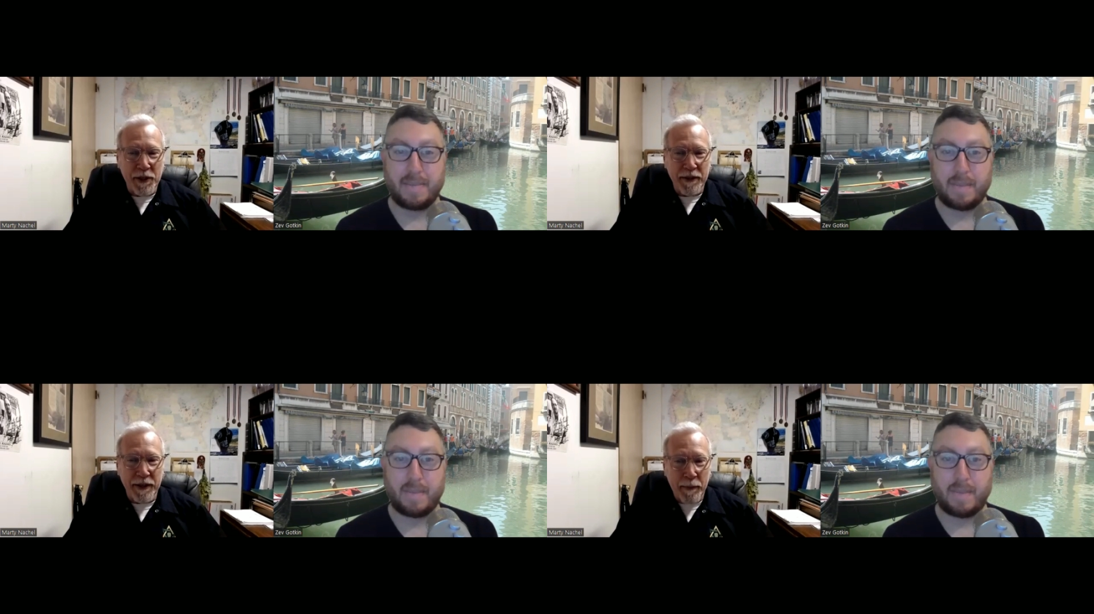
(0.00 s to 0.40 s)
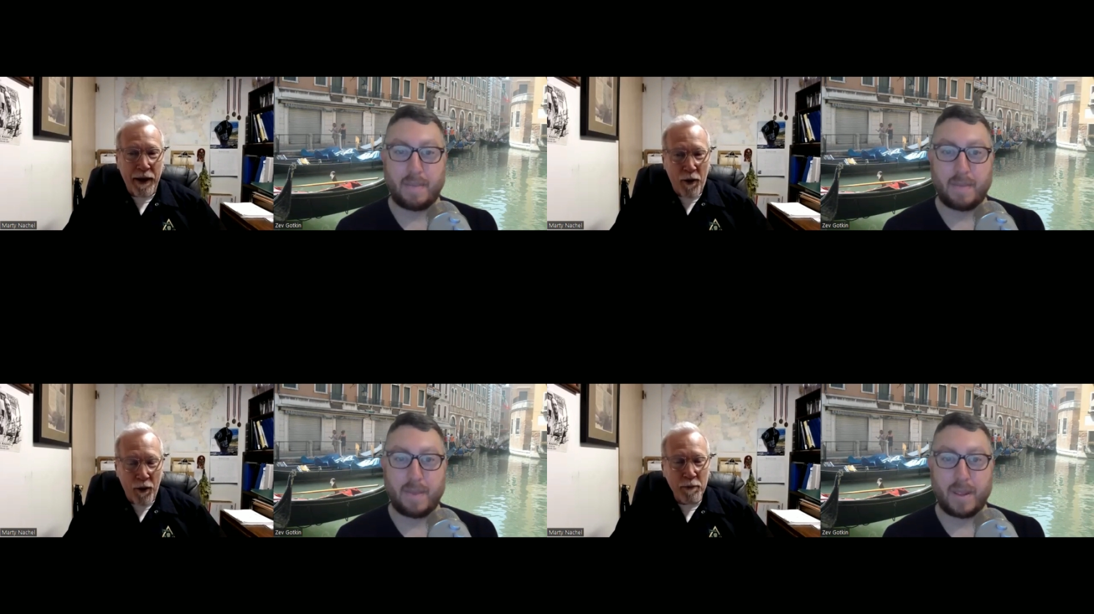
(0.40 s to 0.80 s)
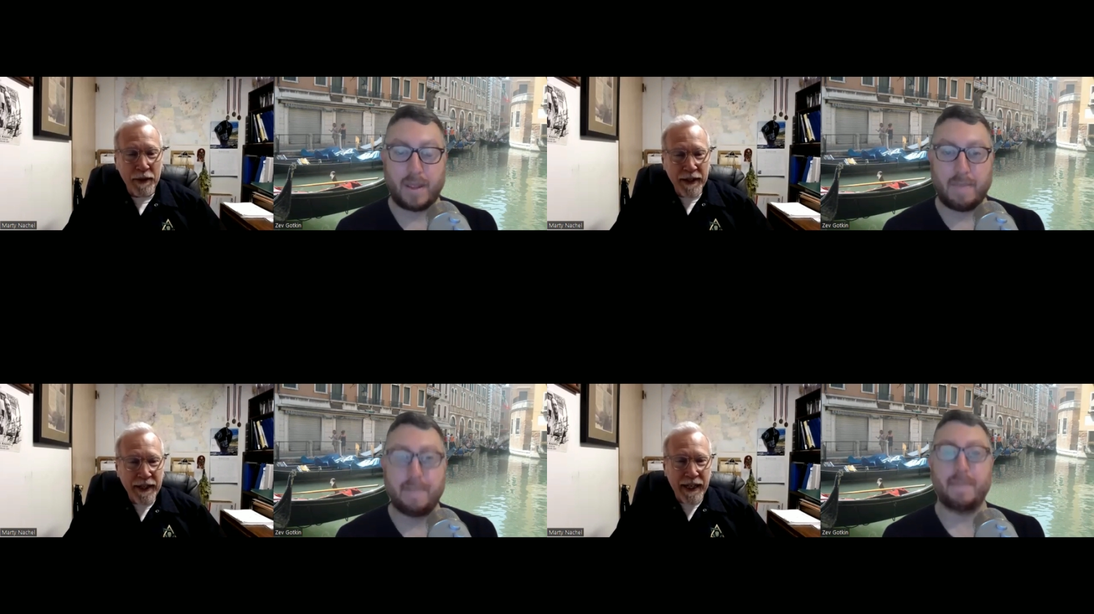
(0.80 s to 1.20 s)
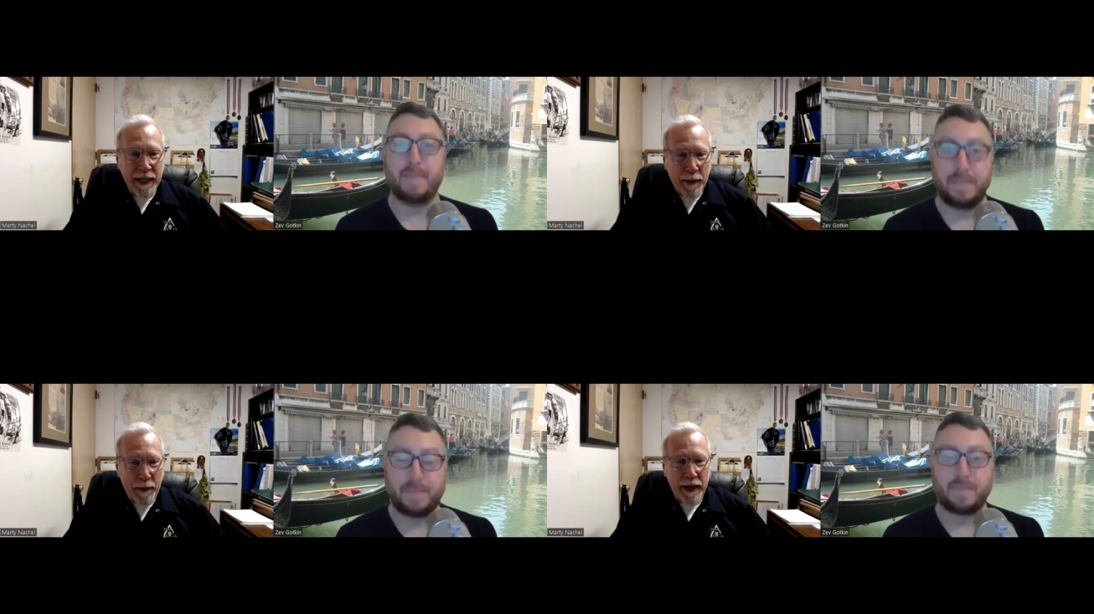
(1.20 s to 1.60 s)
Speaker 1: here in my home,
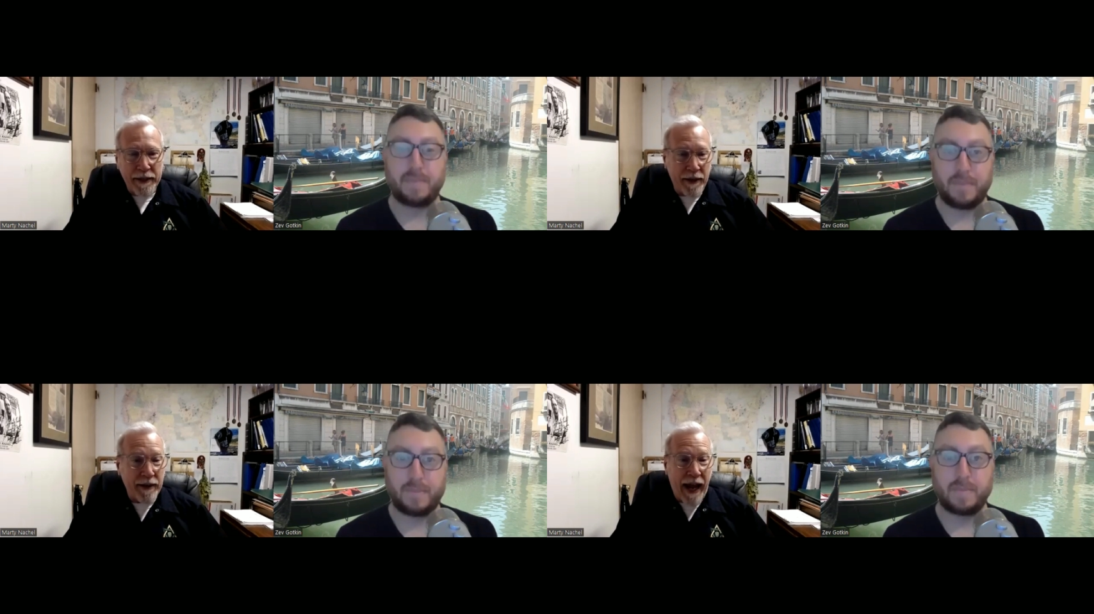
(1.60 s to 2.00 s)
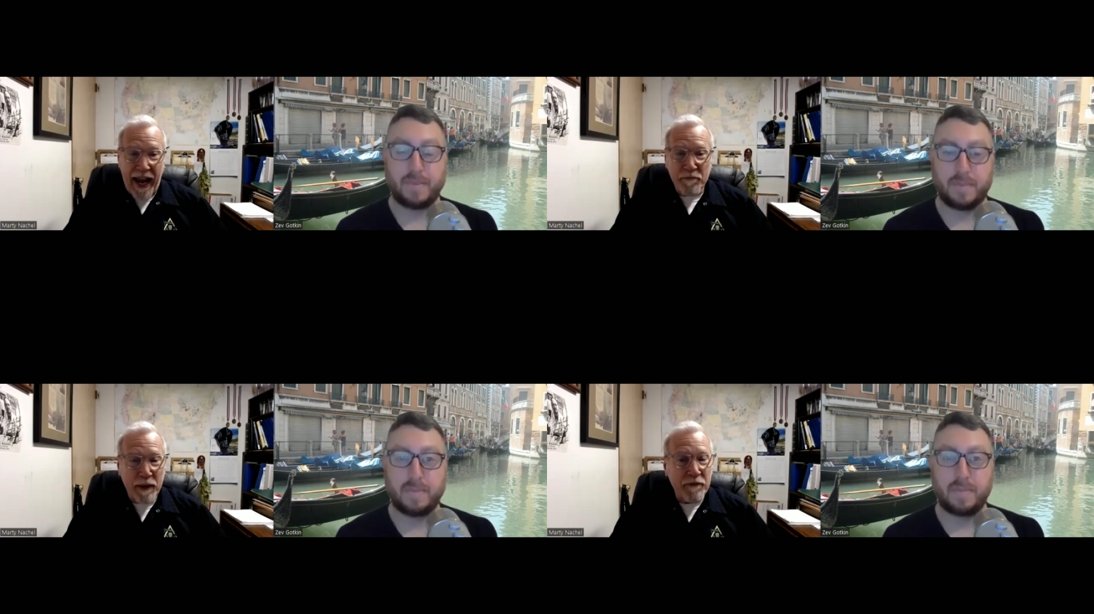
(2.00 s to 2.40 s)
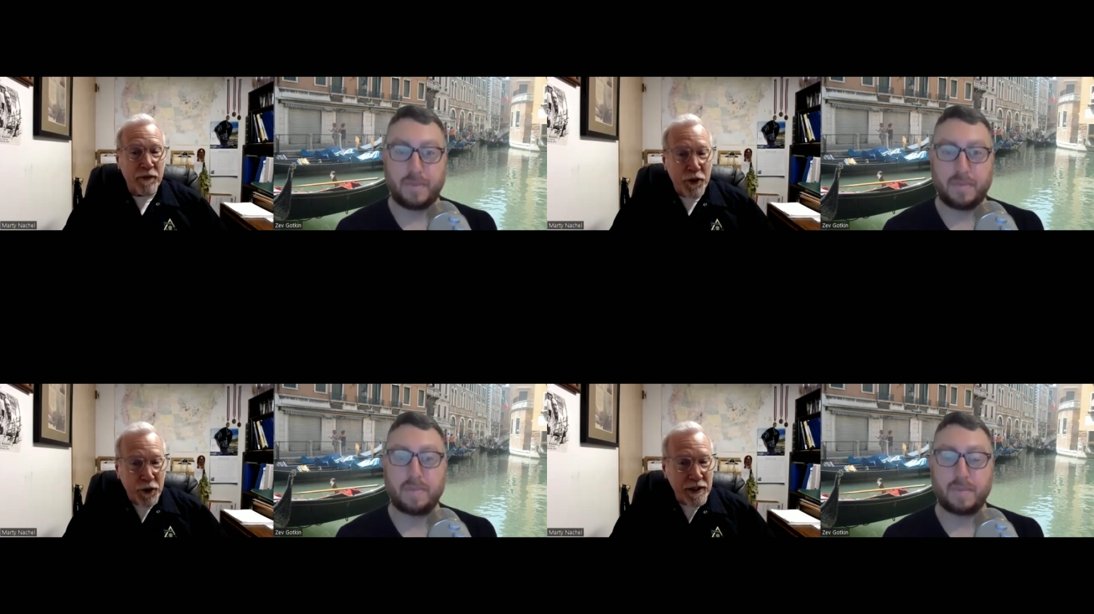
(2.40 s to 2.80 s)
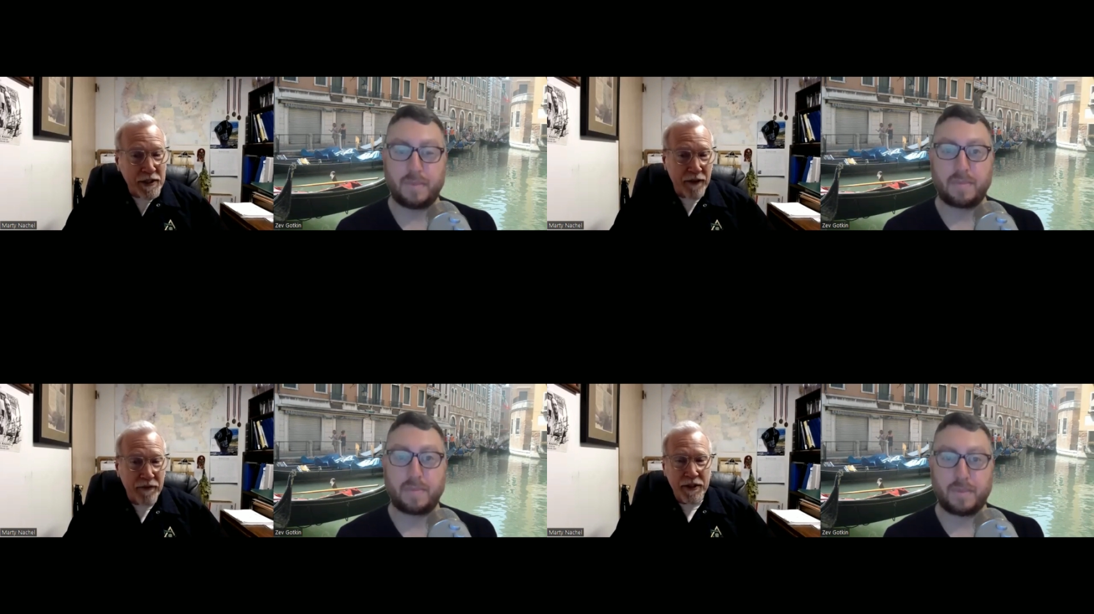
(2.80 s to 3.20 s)
in my backyard. I have been for
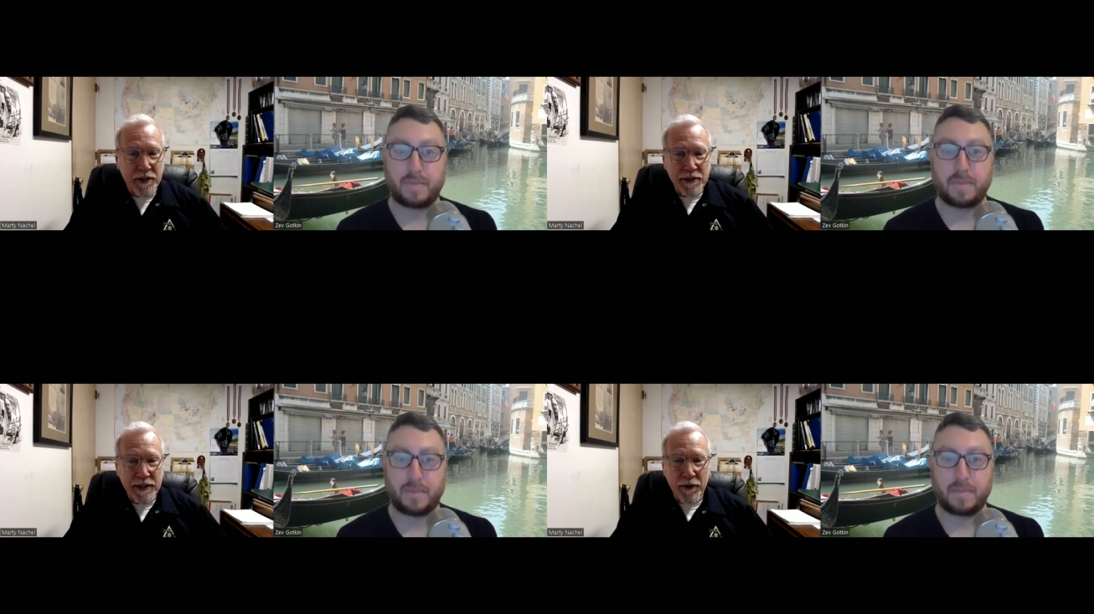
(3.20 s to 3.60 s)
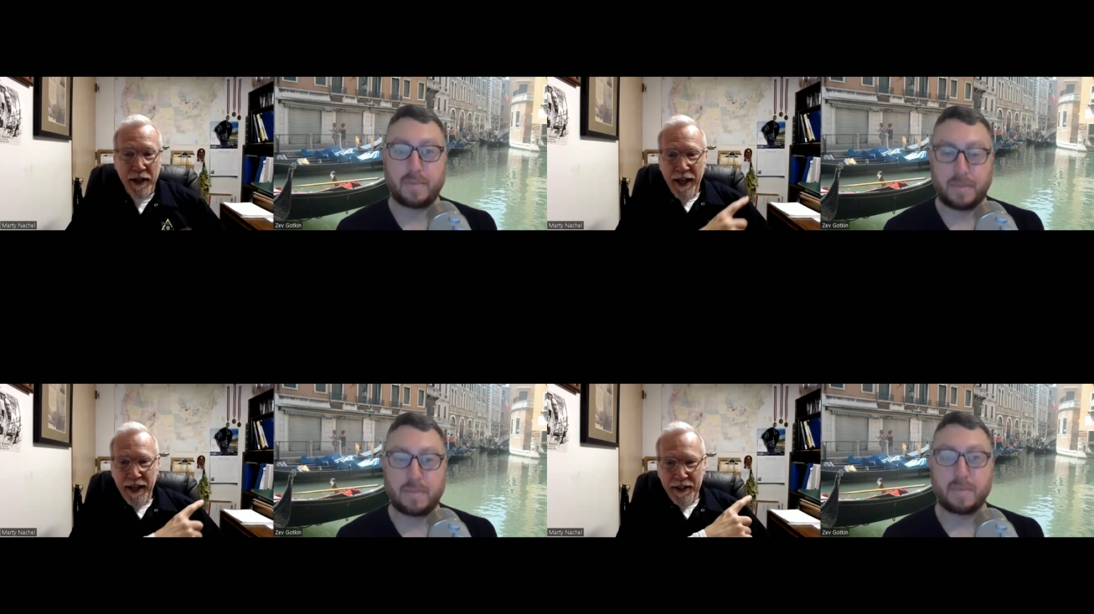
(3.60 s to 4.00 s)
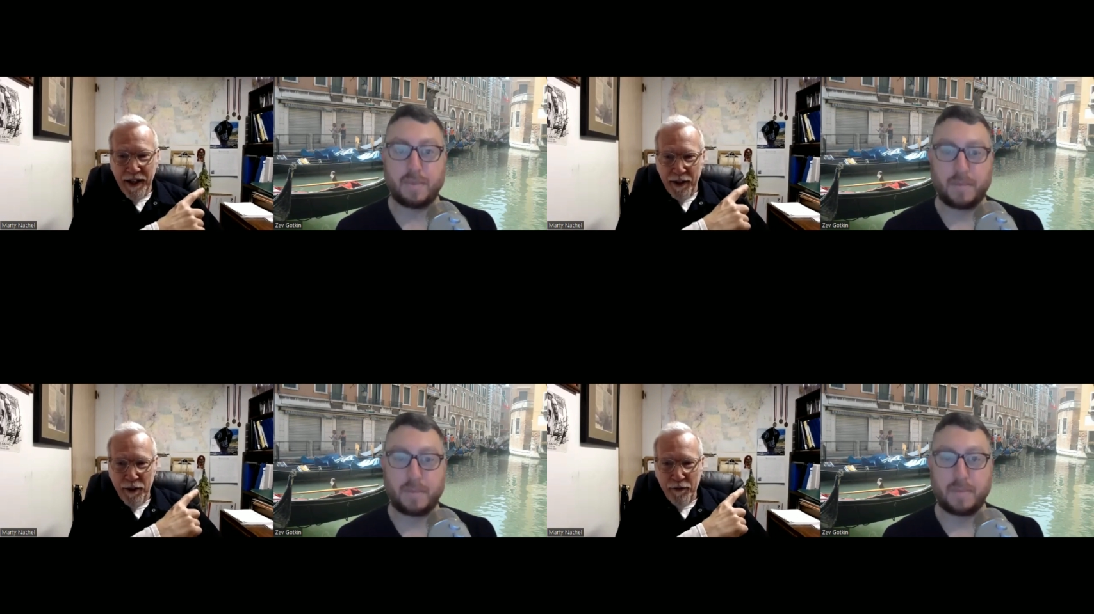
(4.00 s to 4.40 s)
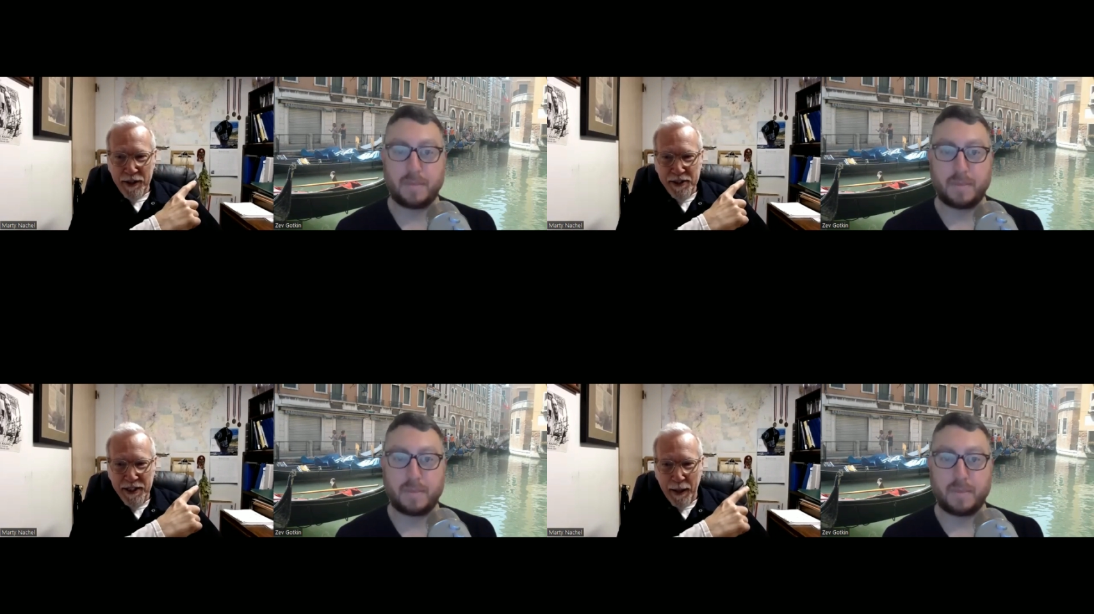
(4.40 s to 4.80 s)
thirty-seven years now. I don't know if
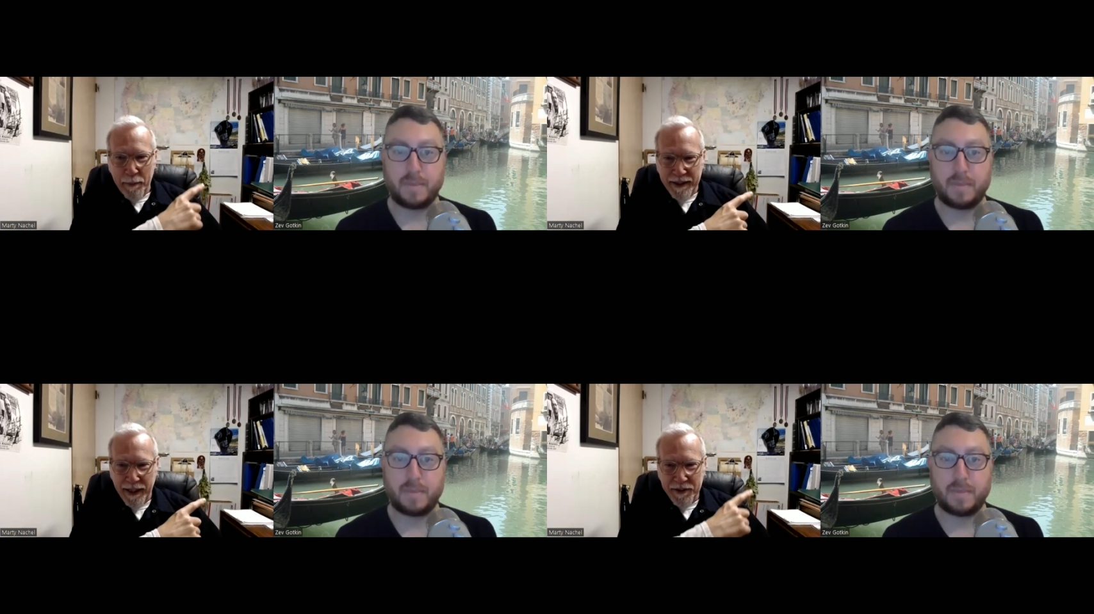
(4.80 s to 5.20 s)
you can see that, but